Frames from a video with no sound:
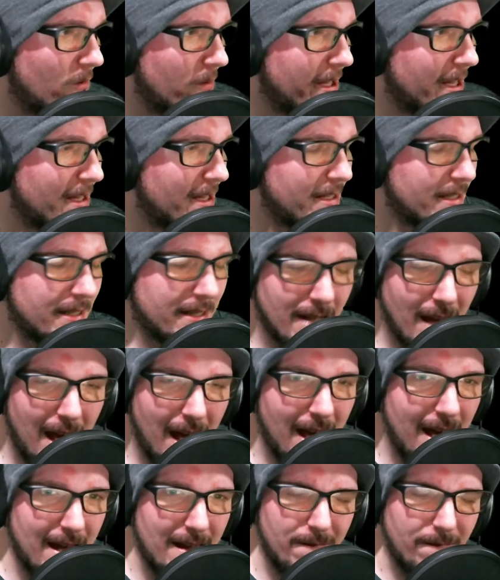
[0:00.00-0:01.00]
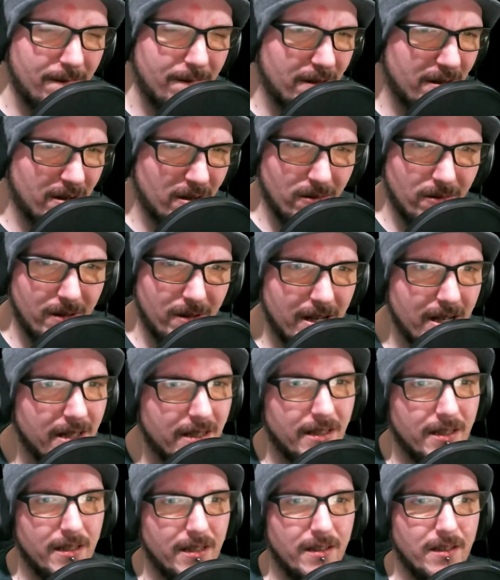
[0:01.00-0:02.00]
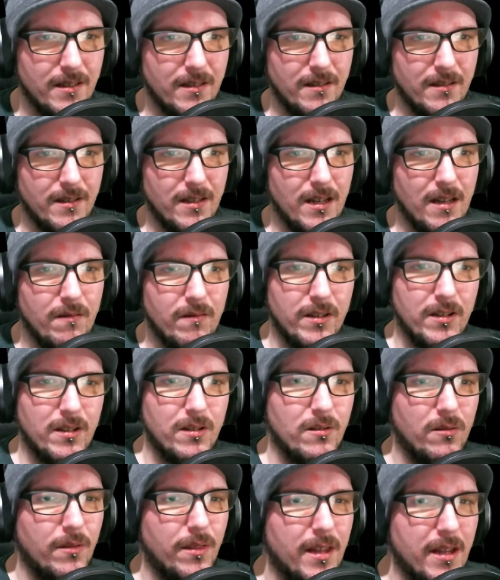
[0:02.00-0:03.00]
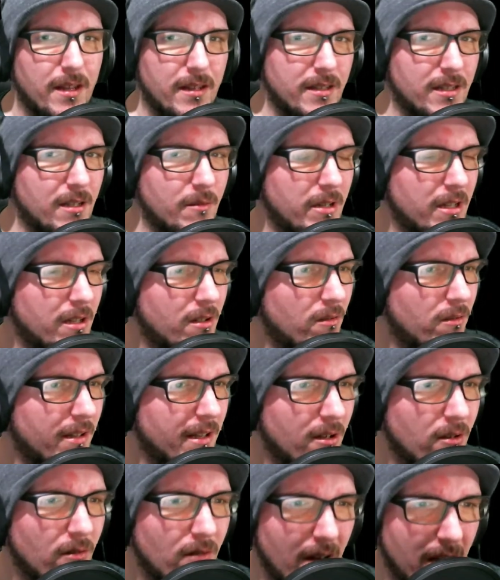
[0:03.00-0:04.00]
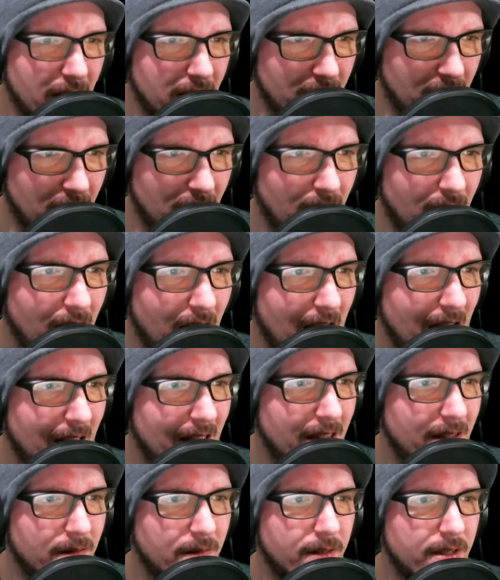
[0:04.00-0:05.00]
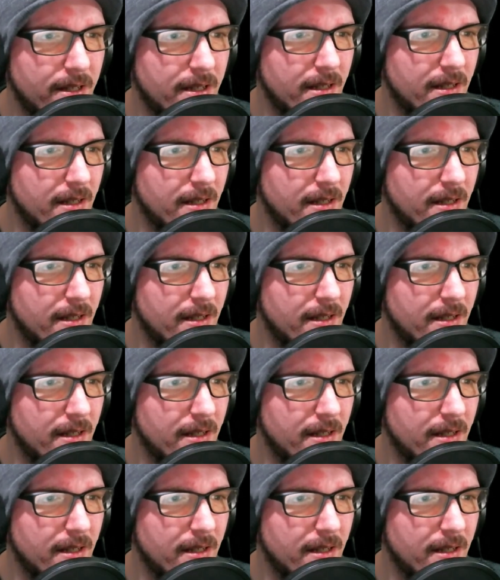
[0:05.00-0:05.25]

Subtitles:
sad for no reason, even though things could be going great in our lives.